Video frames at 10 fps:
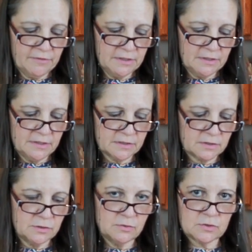oven
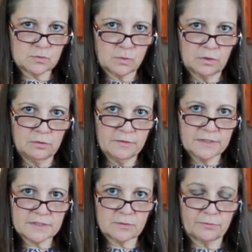is to swirl
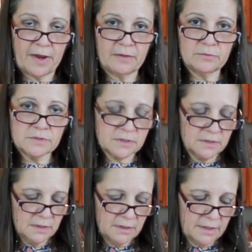this around,
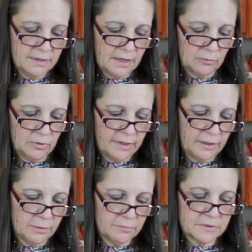and that will
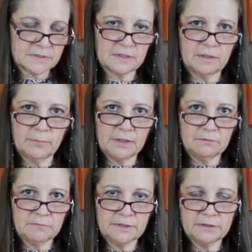help the
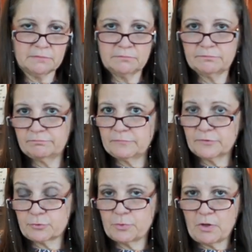cinnamon get
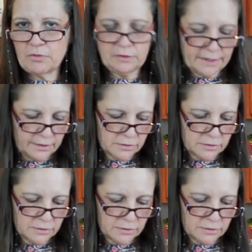through all the